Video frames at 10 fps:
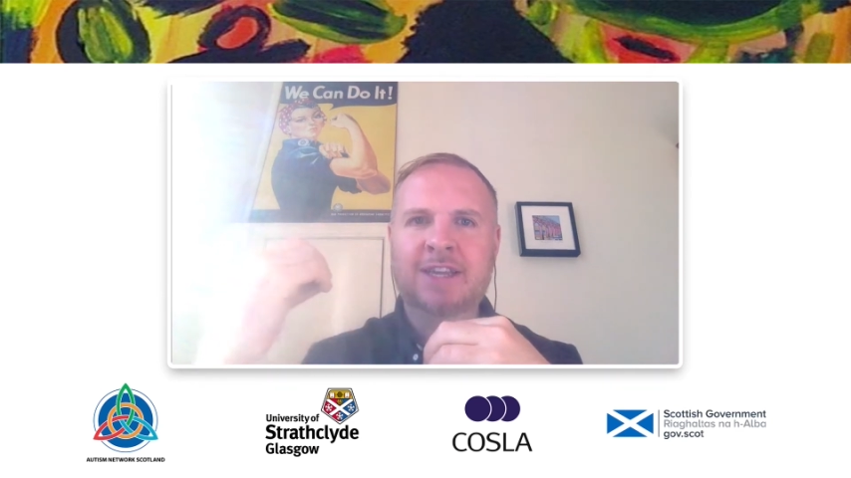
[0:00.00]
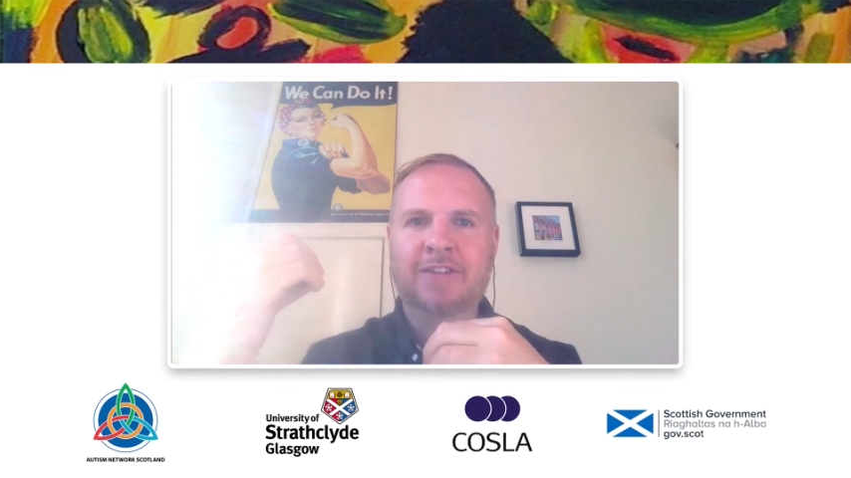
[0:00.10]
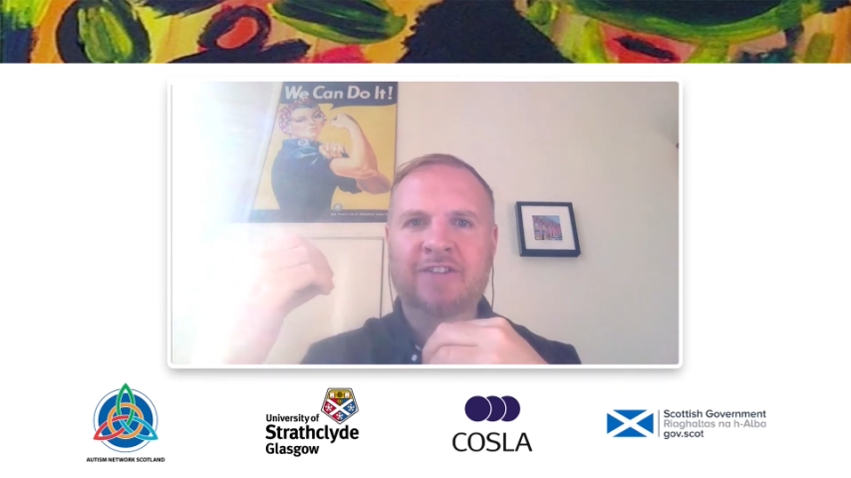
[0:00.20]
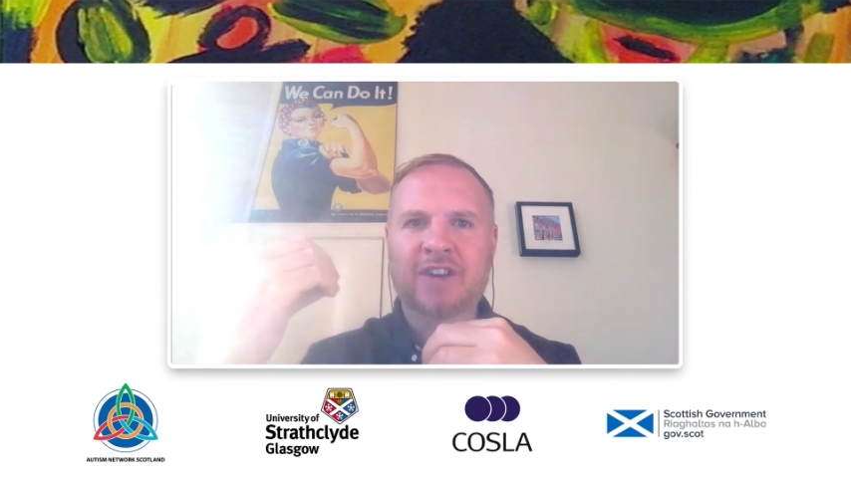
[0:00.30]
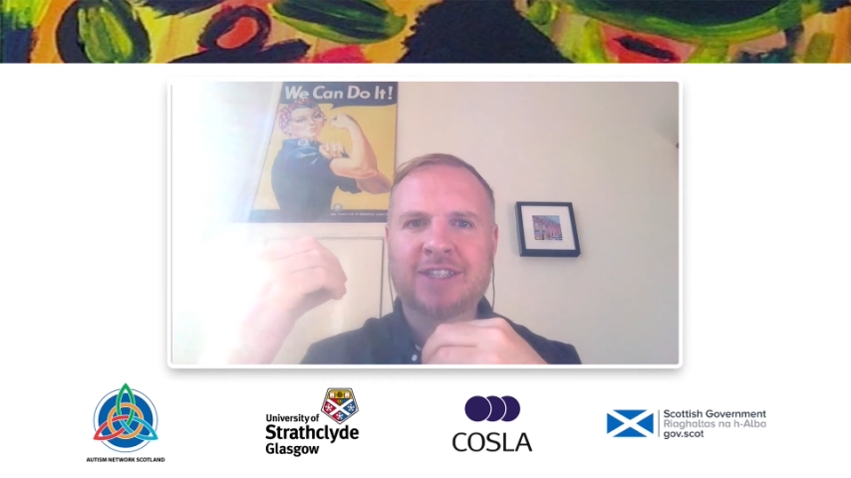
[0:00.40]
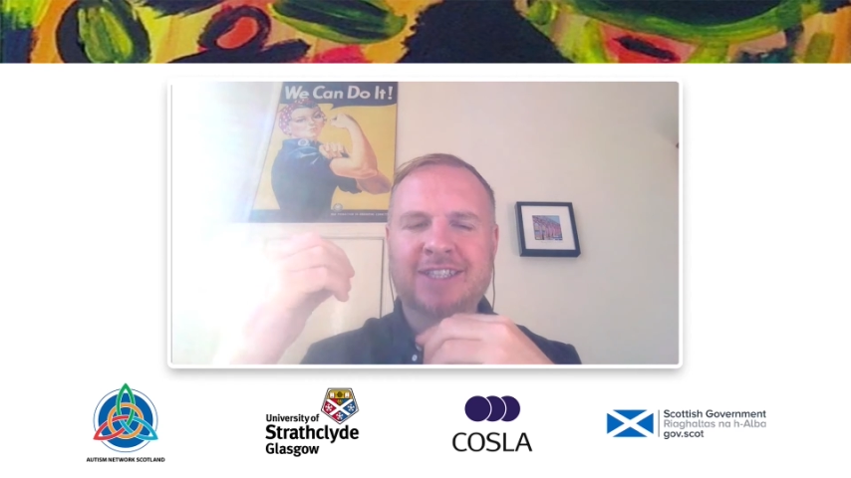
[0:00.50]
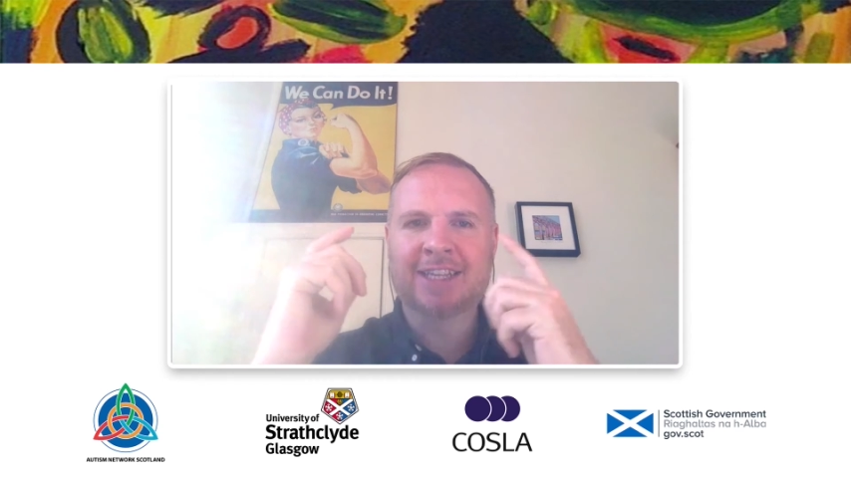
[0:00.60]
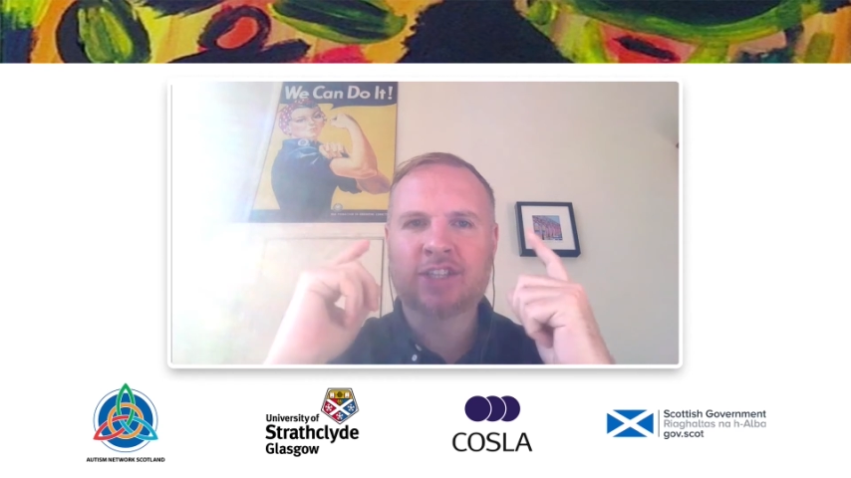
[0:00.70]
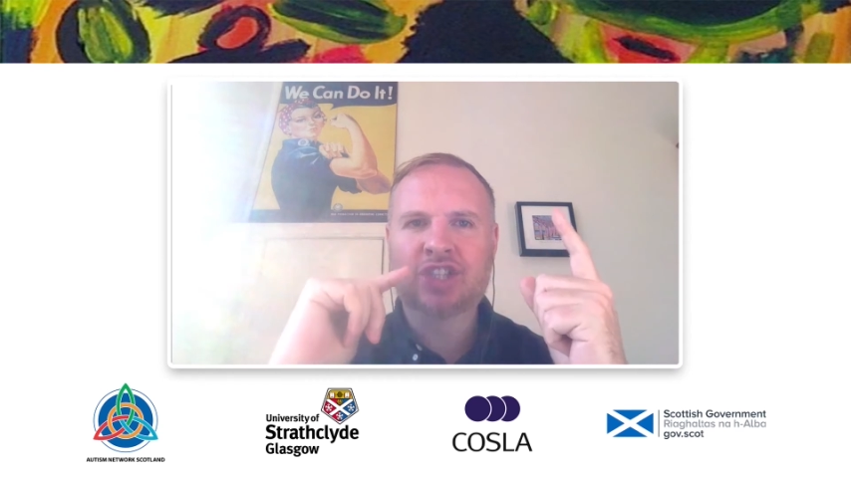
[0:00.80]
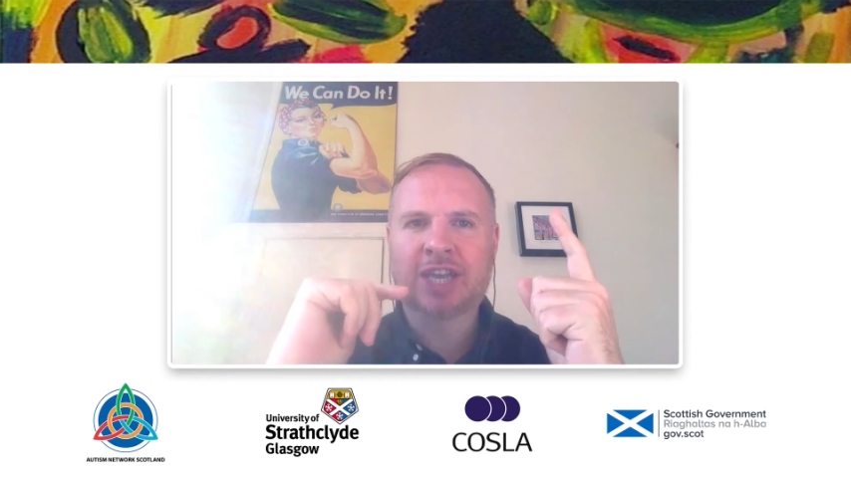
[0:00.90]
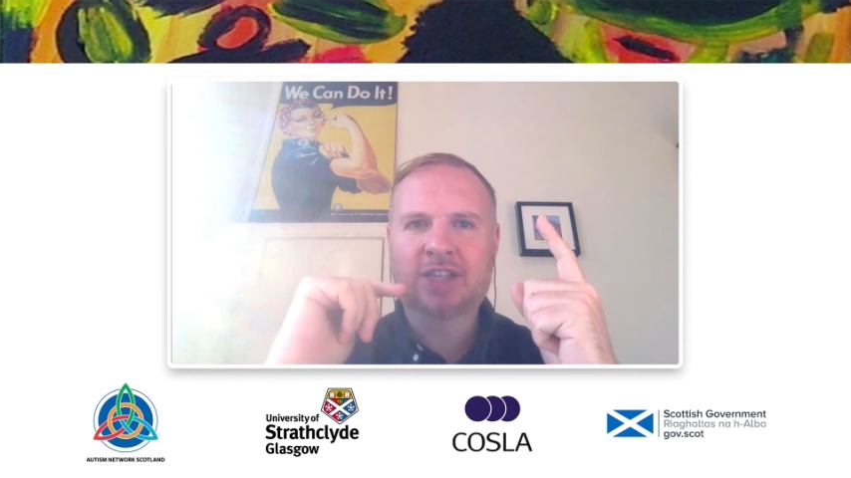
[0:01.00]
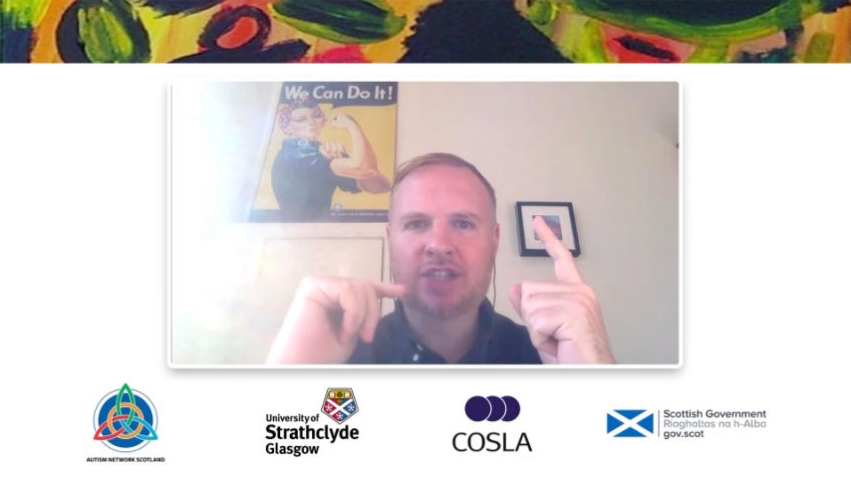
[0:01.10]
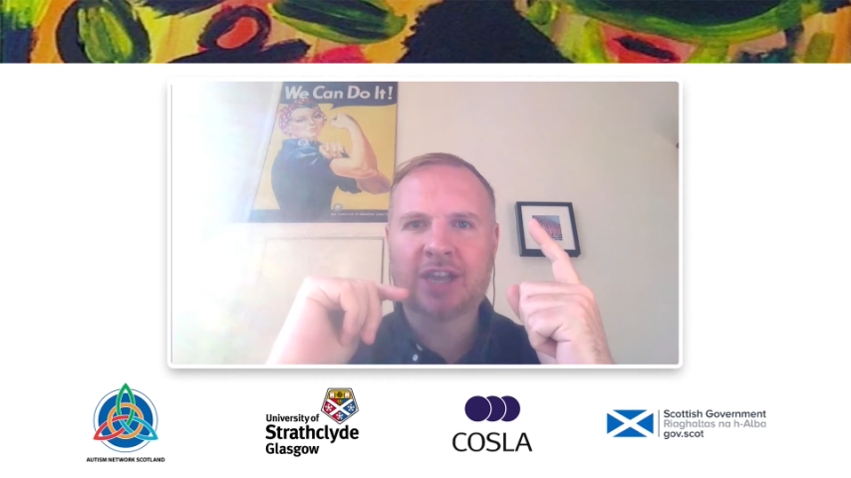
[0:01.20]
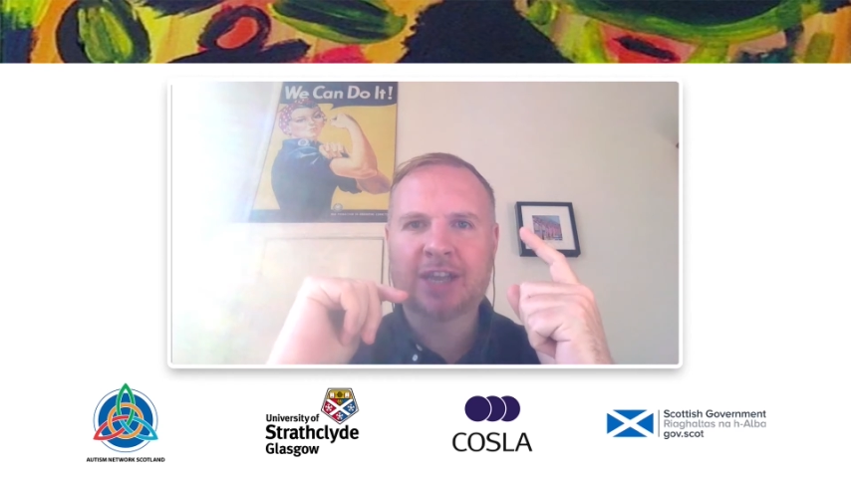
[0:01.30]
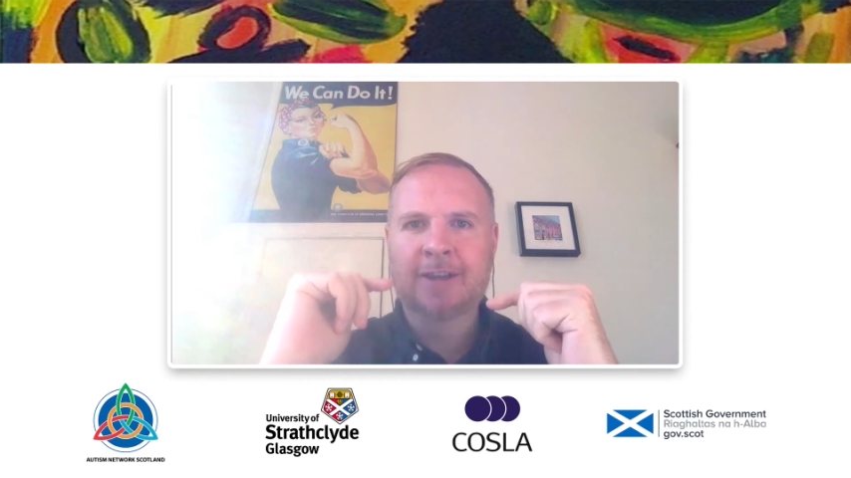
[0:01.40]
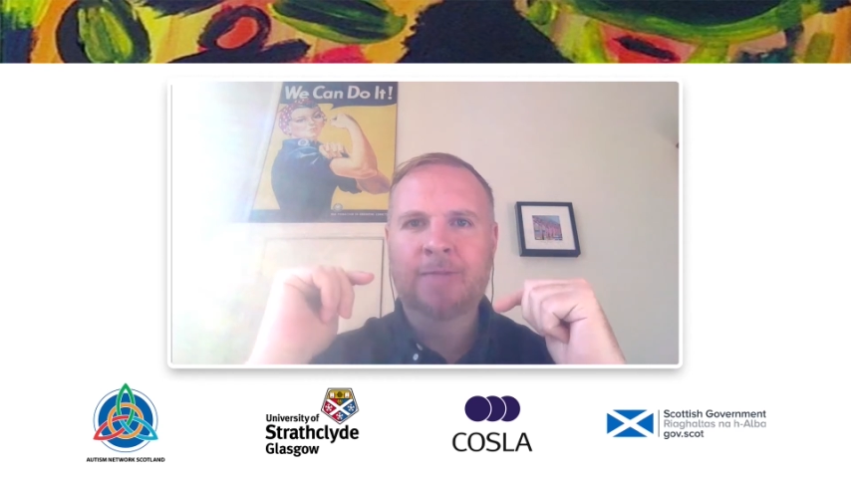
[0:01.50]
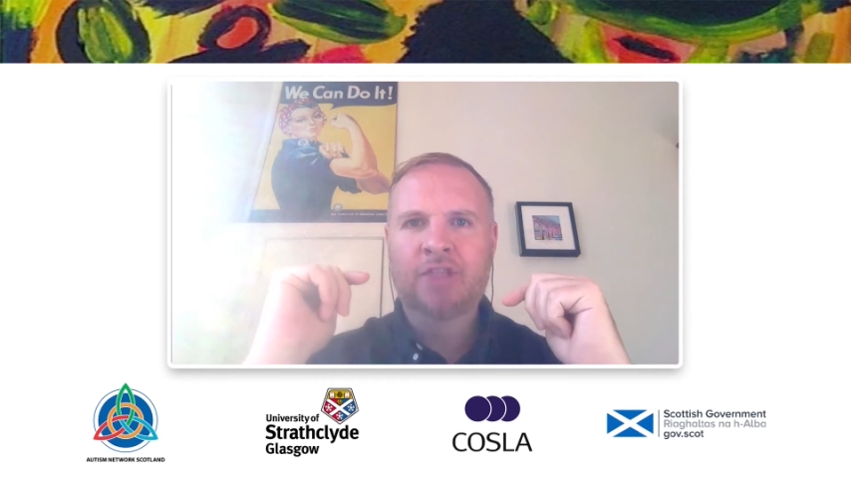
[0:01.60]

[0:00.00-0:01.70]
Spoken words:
difference in changing